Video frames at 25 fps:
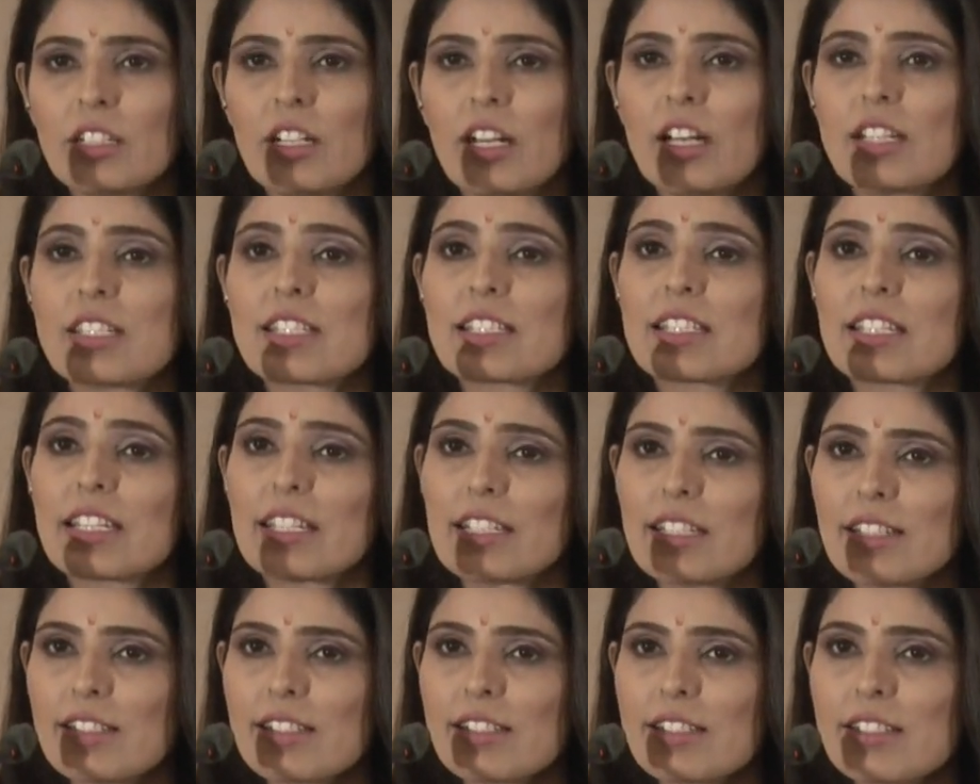our
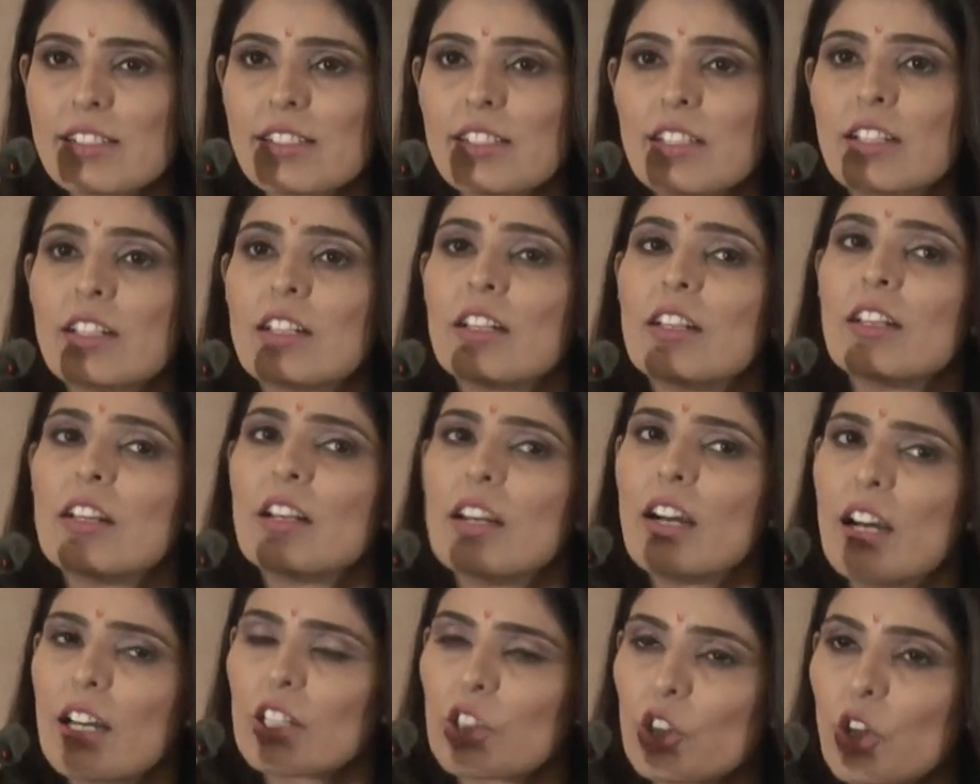skills,
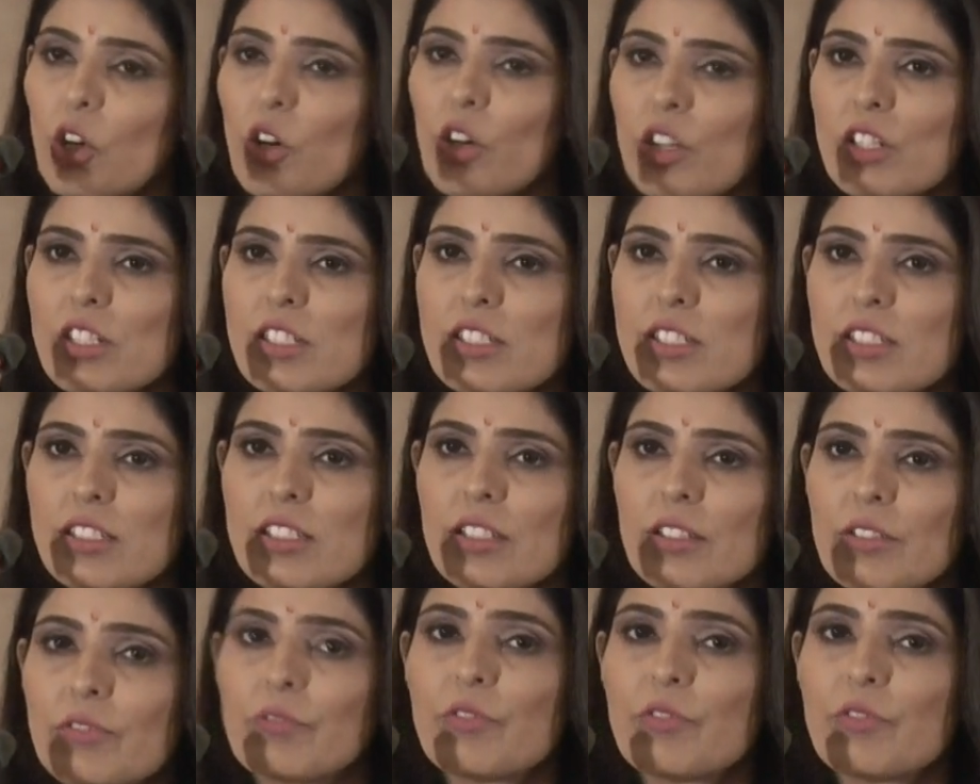our thoughts